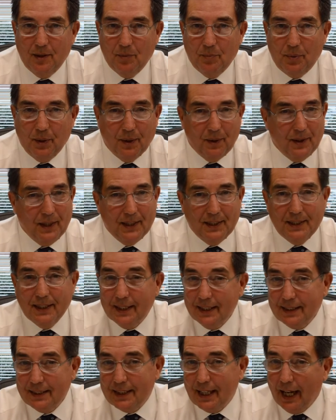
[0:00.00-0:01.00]
But are they
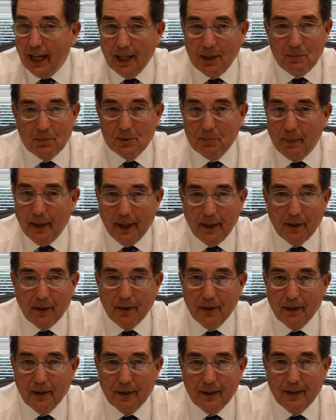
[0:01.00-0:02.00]
10 times
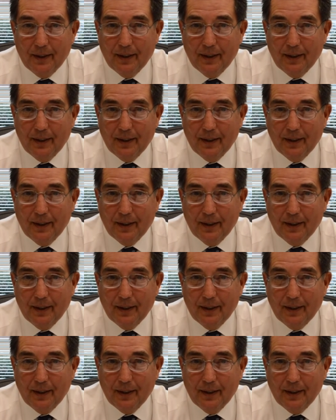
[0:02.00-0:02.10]
better?